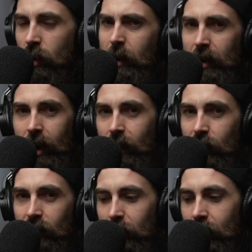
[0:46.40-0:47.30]
diet
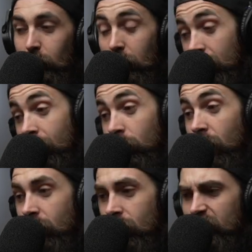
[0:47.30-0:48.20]
or something, but yeah,
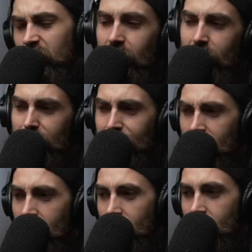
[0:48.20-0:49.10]
there's
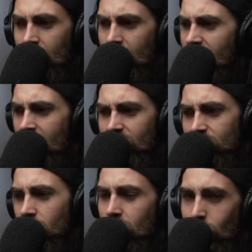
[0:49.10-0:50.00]

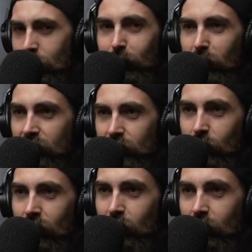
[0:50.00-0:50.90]
ages ago. A lot of people know the
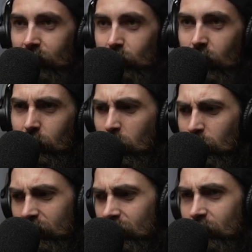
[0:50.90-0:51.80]
story anyway, cause I'd
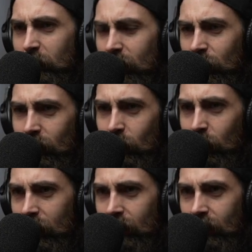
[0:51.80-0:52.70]
probably mentioned it when
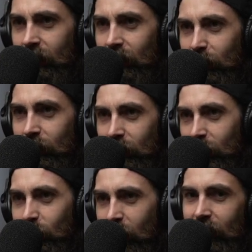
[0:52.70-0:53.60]
we did the whole,
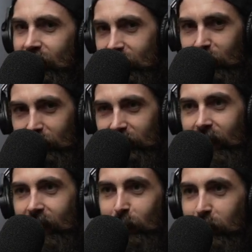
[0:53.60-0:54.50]
why is he not
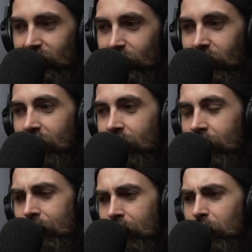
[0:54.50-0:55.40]
fat episode? Yeah.
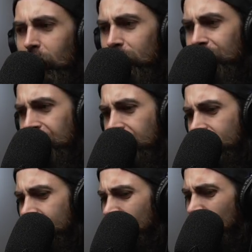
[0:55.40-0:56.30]
But
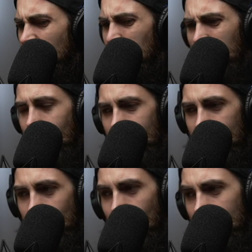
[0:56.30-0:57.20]
yeah,
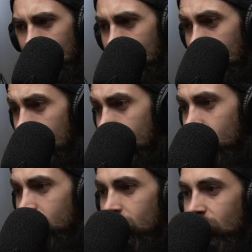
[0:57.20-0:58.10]
years ago I did,
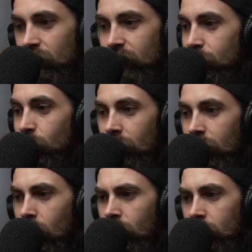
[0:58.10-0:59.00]
just this really
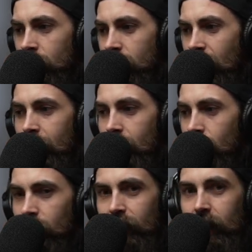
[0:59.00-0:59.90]
long diet
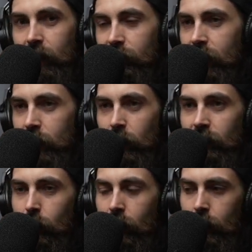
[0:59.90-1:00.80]
or fat loss phase,
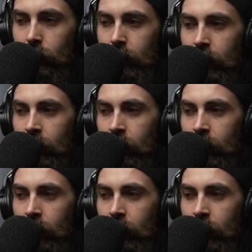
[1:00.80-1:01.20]
whatever you want to call it,